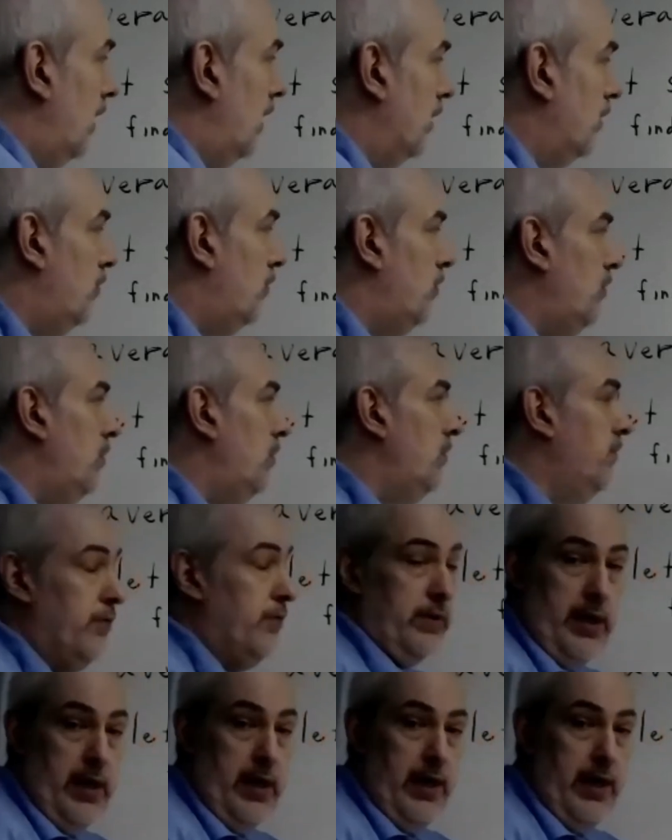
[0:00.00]
2 for
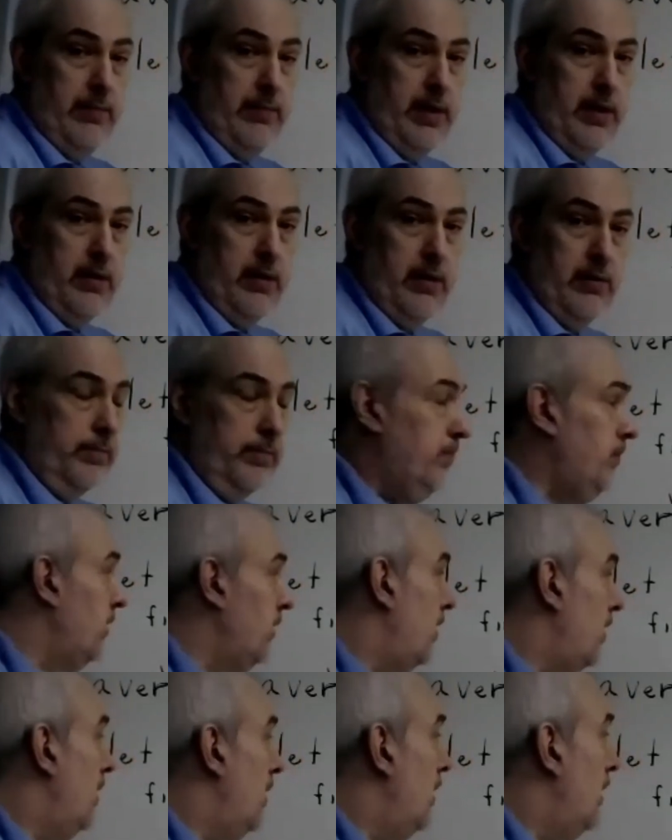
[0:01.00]
time here.
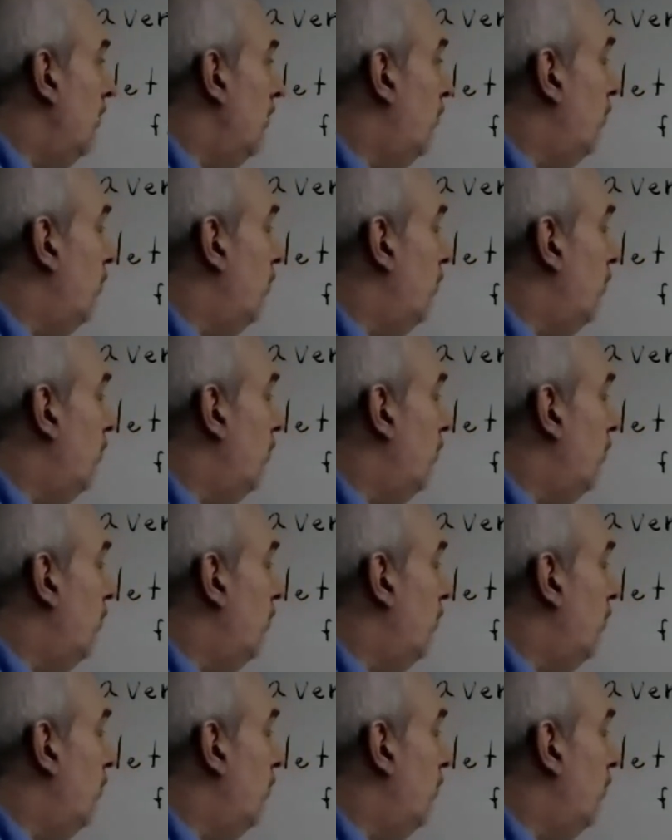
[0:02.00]
If